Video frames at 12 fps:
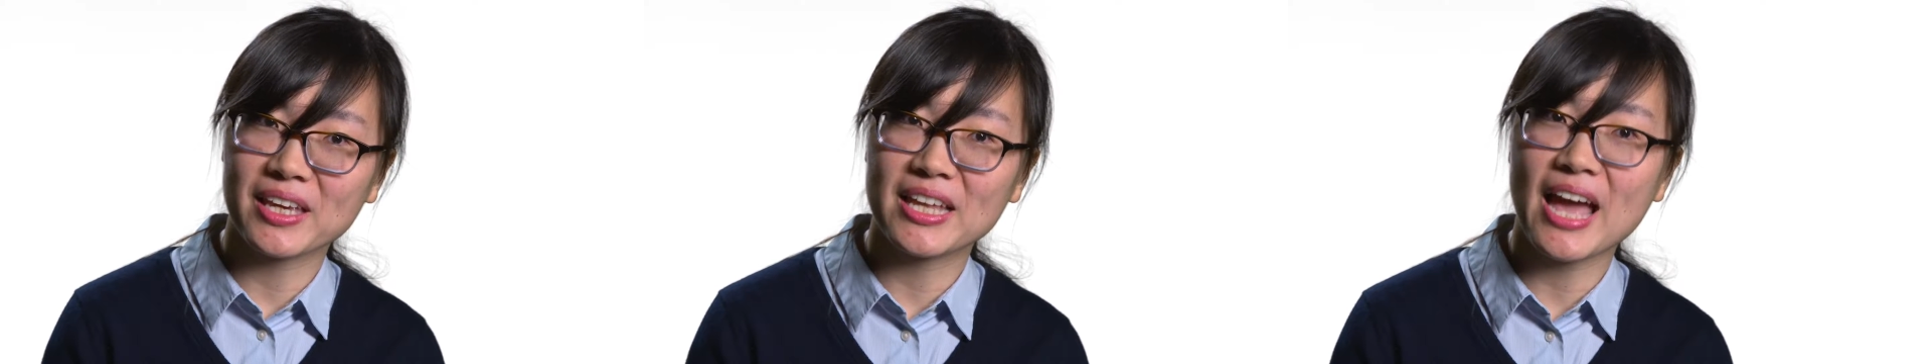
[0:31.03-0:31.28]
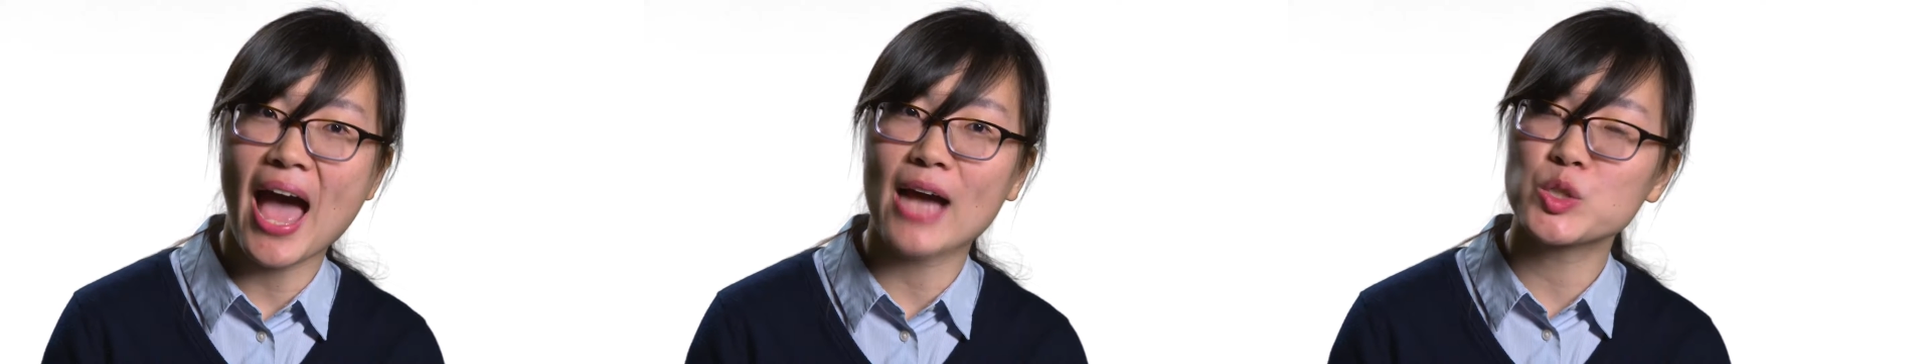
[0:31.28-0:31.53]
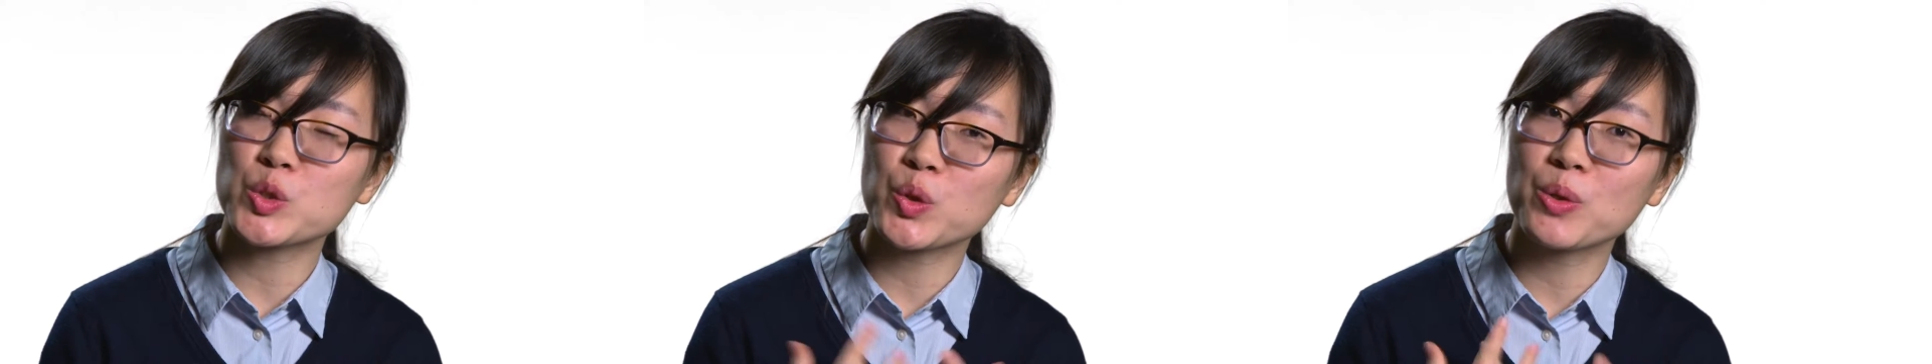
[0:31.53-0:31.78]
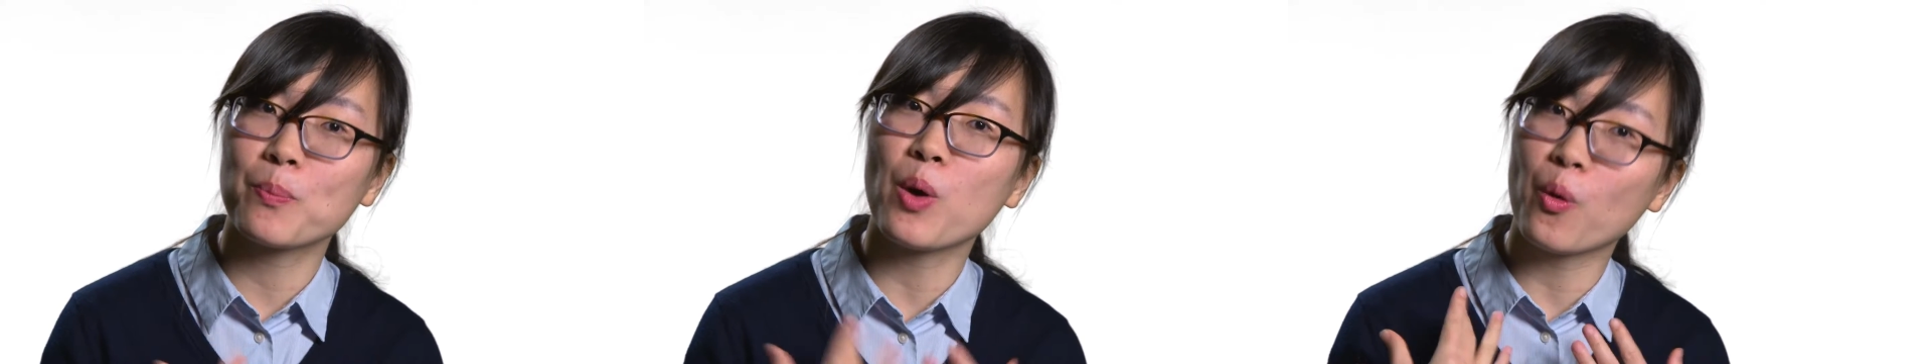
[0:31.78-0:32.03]
It
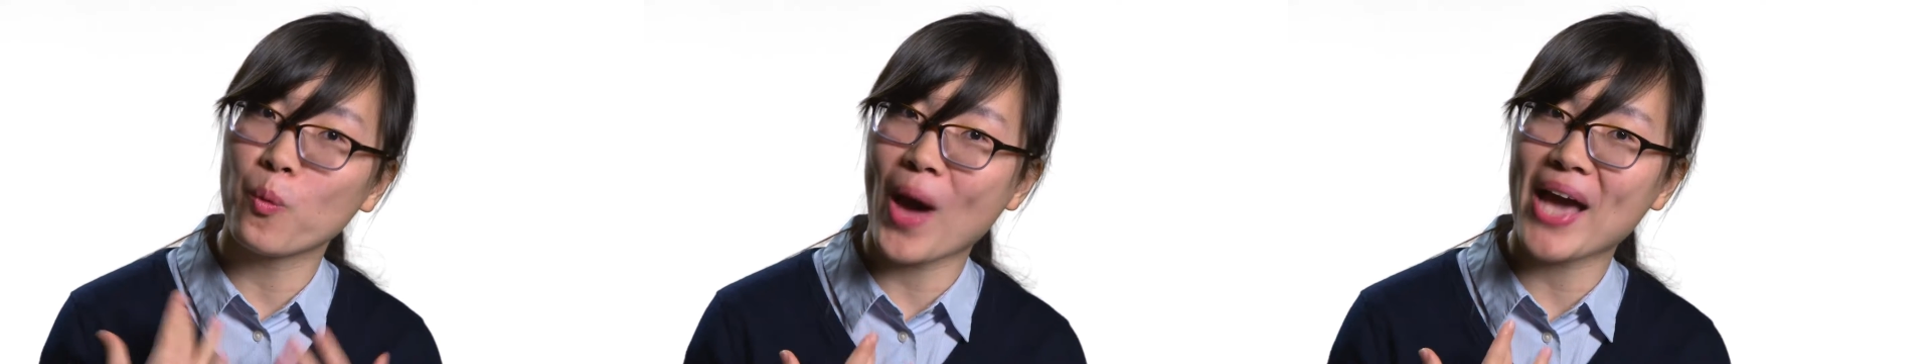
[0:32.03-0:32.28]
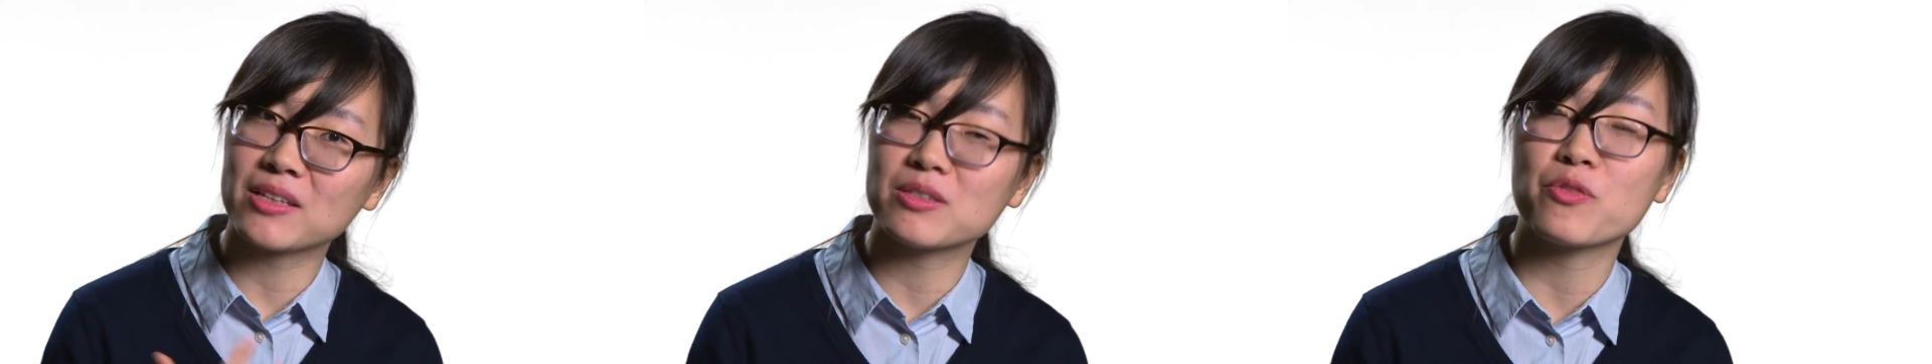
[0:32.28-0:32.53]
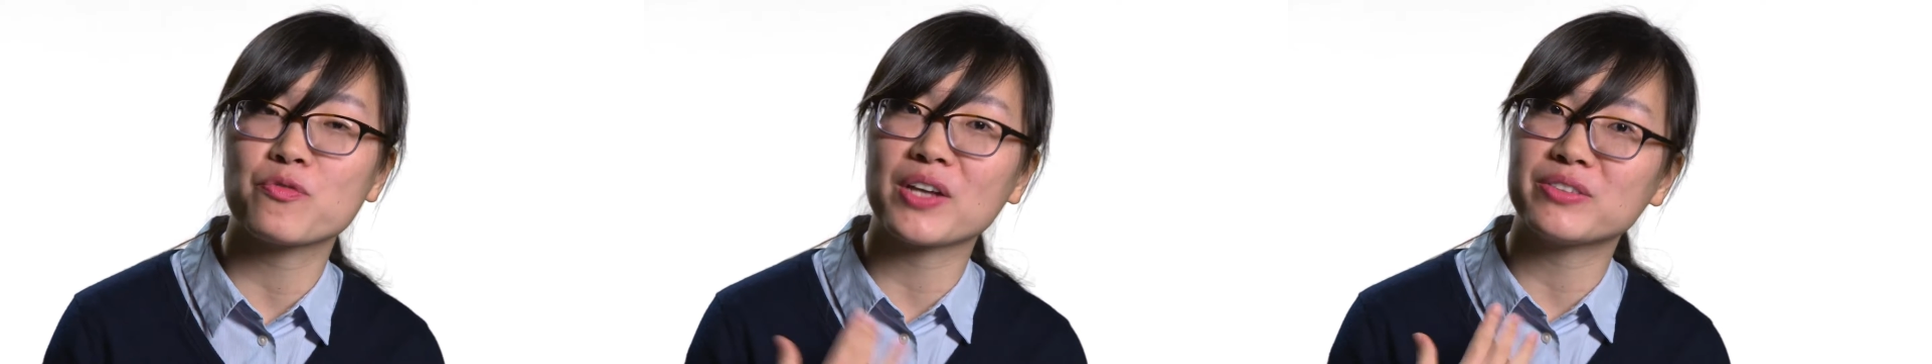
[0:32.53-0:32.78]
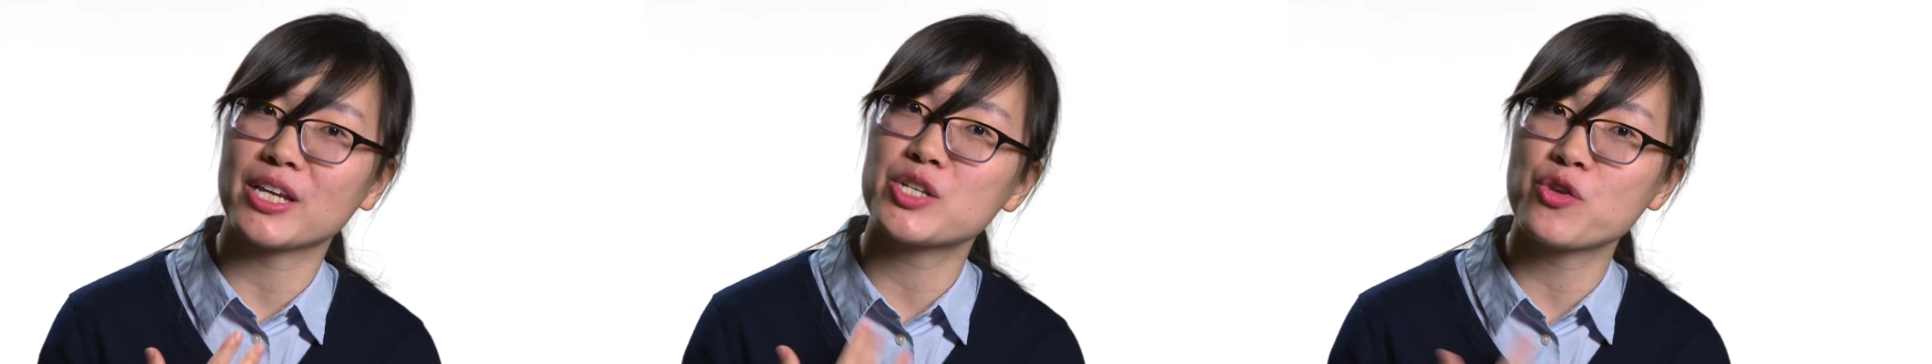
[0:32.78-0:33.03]
actually provided the
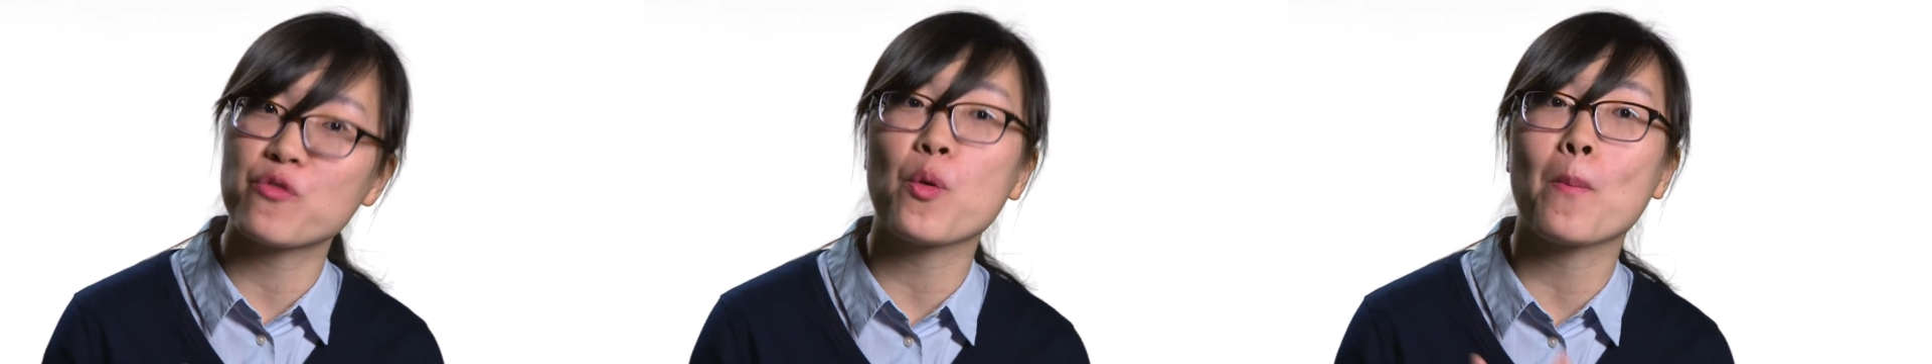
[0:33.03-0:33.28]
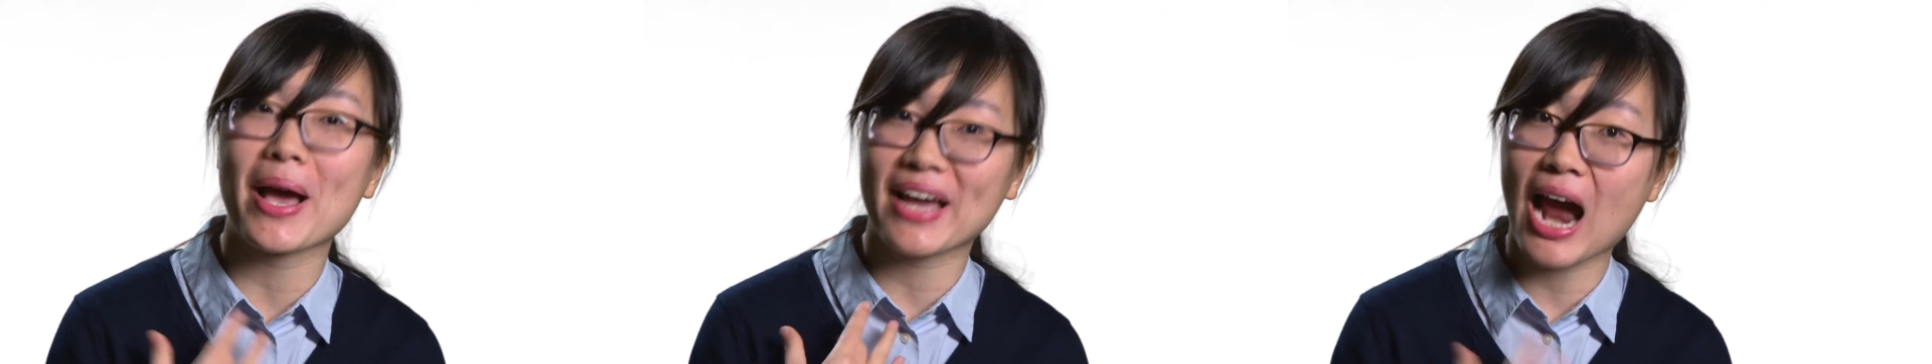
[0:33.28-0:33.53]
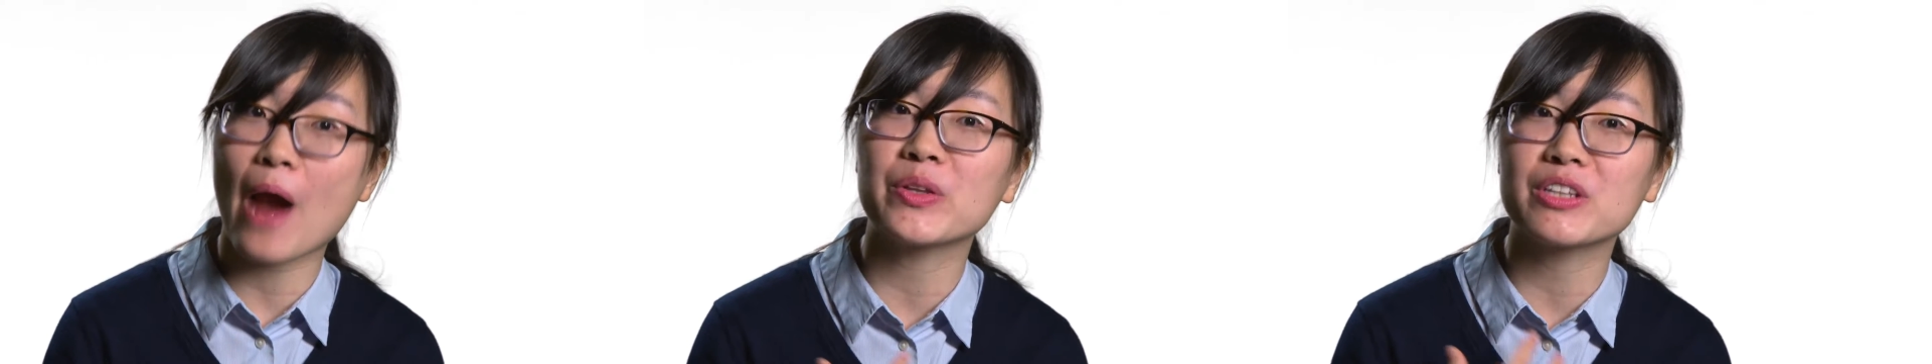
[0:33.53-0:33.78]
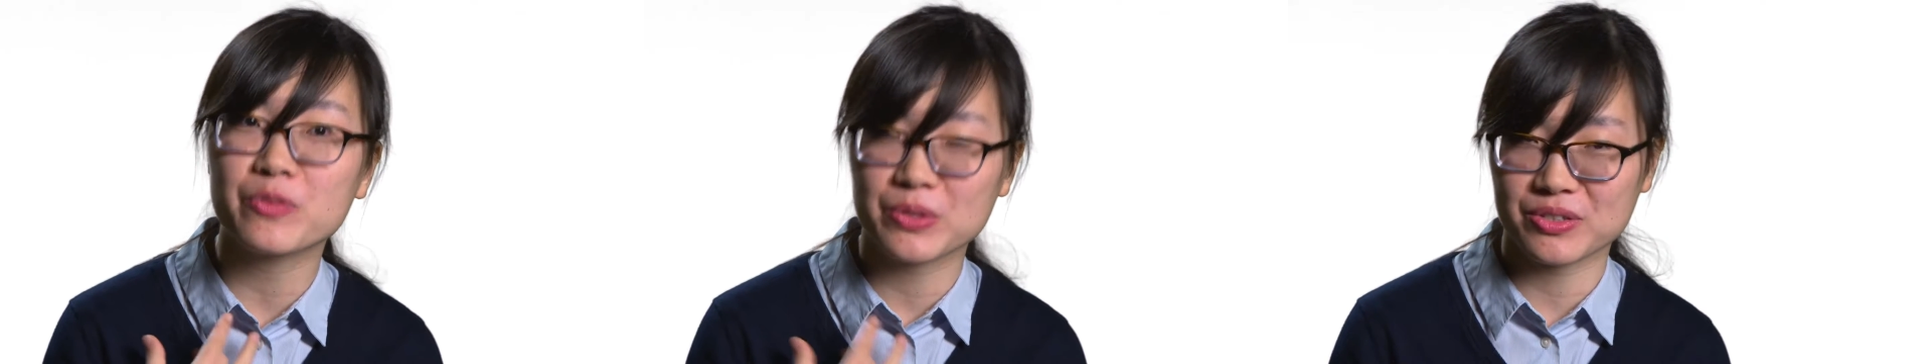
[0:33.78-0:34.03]
foundation for my
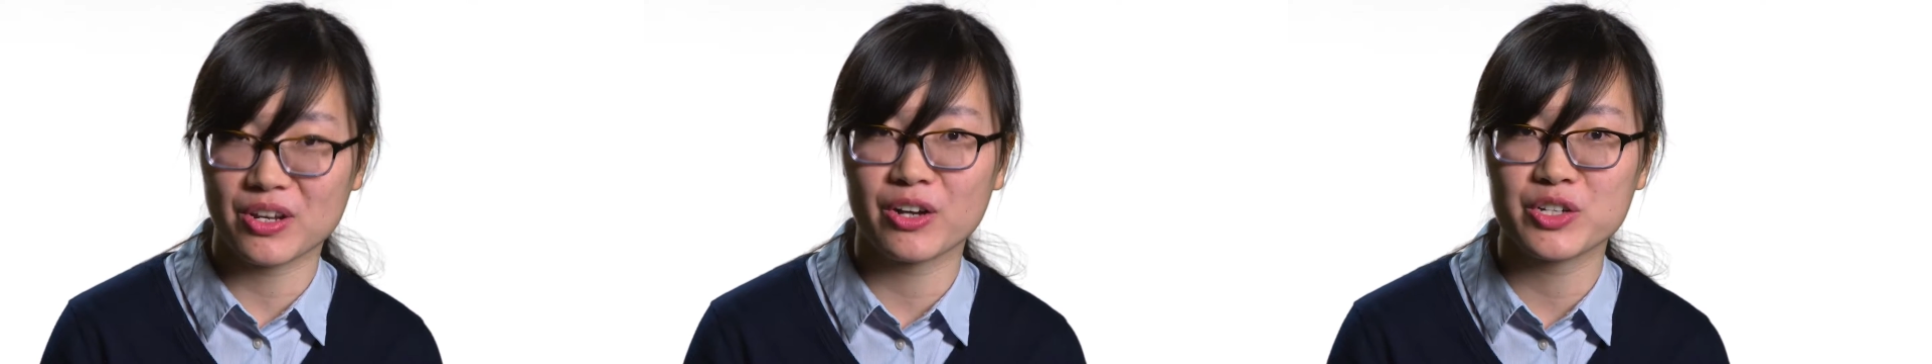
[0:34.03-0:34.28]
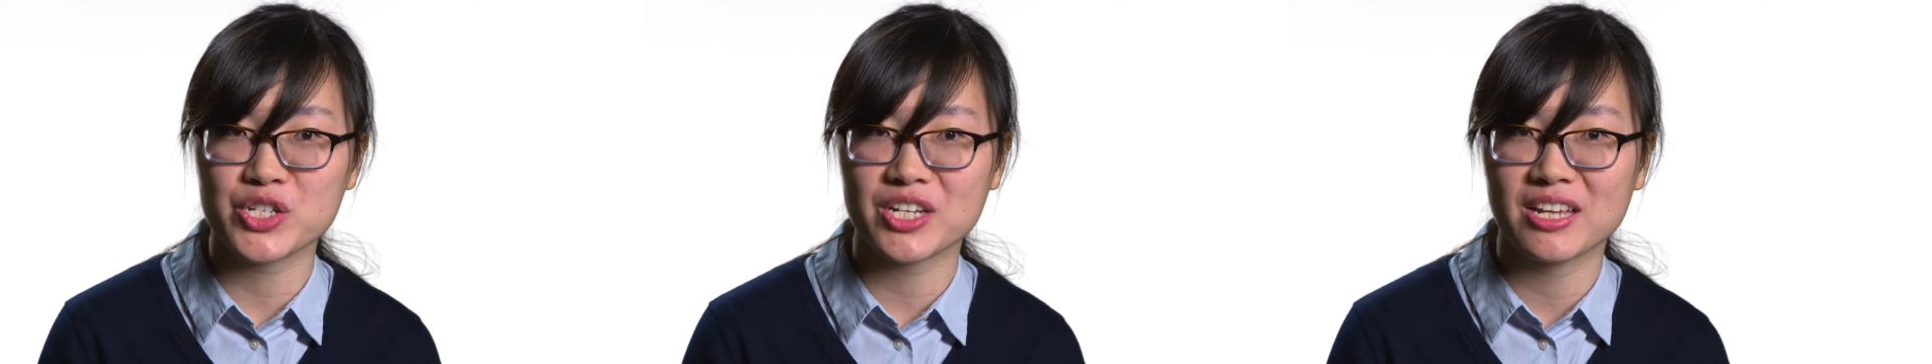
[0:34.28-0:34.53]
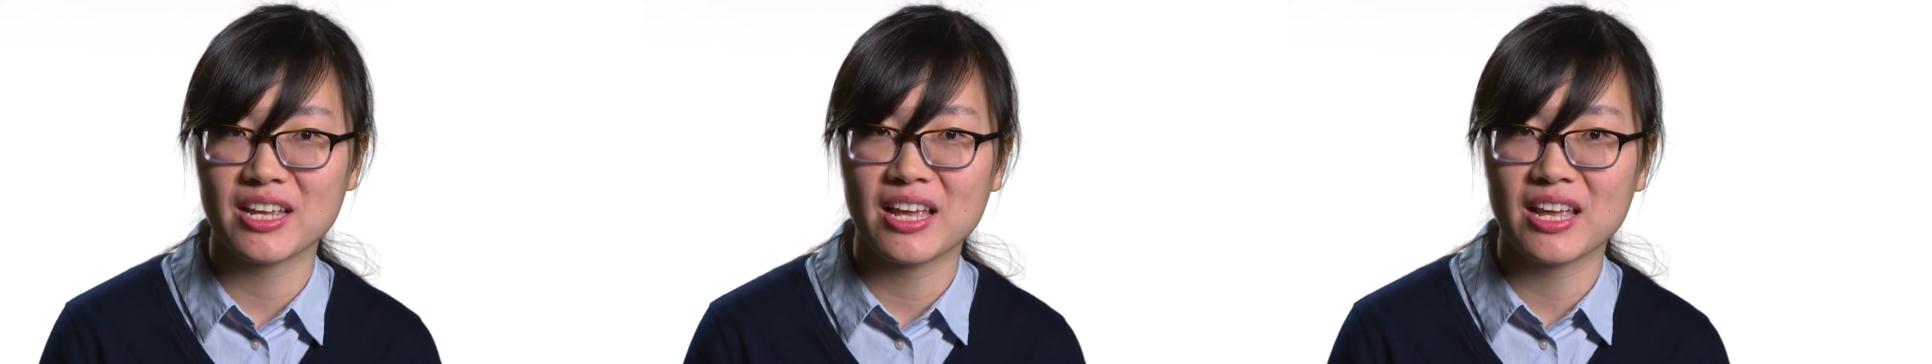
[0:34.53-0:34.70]
current research,